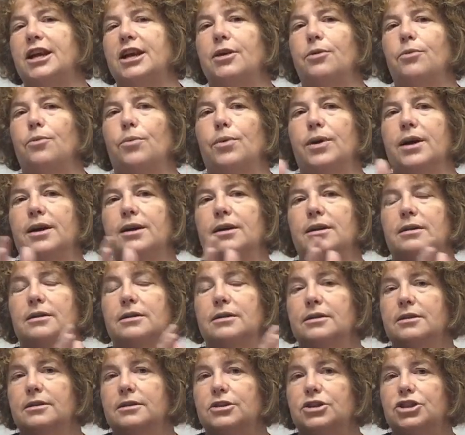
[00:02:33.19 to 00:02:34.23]
it
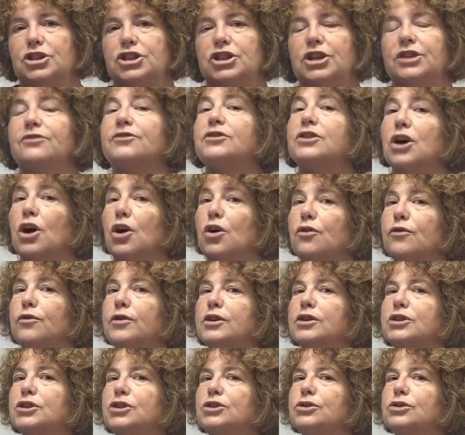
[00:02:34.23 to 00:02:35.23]
will shift over